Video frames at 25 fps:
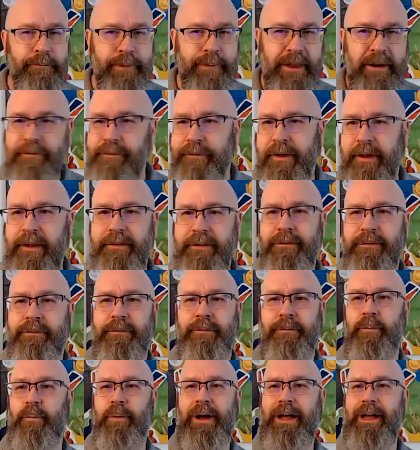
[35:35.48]

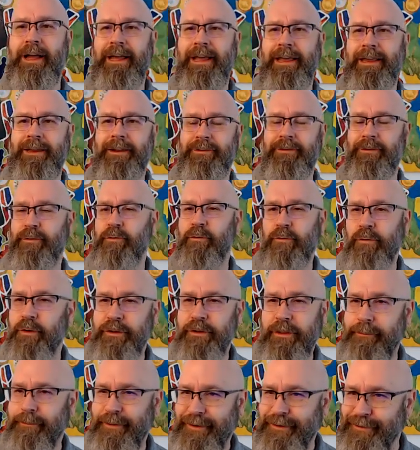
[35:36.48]
benefits. Why? To grow
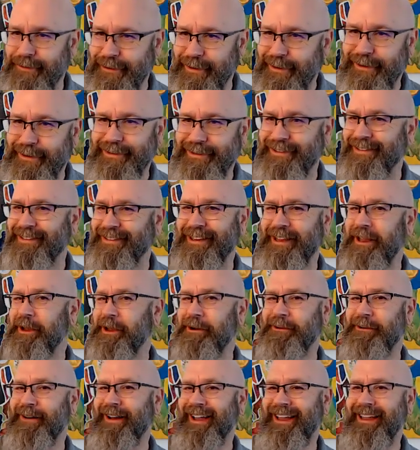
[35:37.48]
the business,
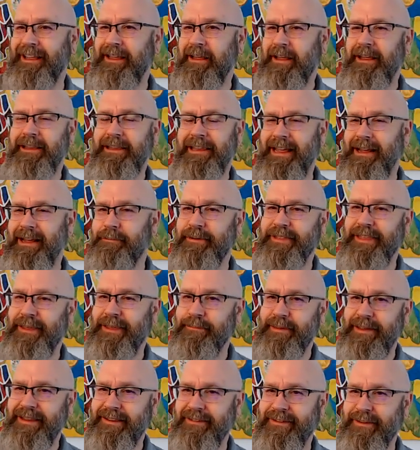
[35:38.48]
right? Yeah, but they
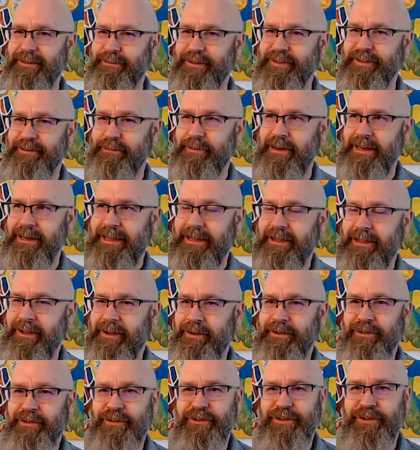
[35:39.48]
make so much money.
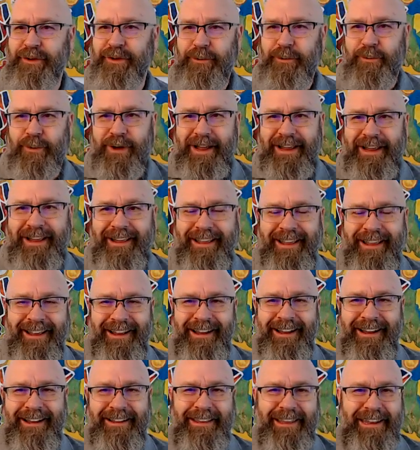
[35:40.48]
So what?
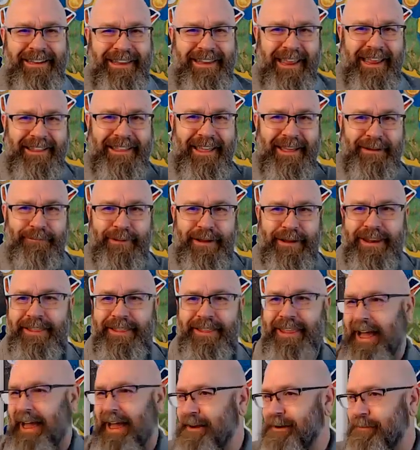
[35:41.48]
They take that money and
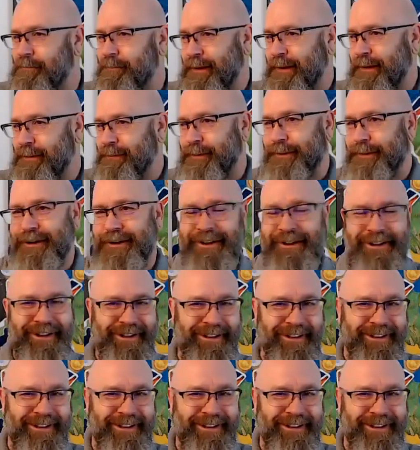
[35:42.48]
they hire people.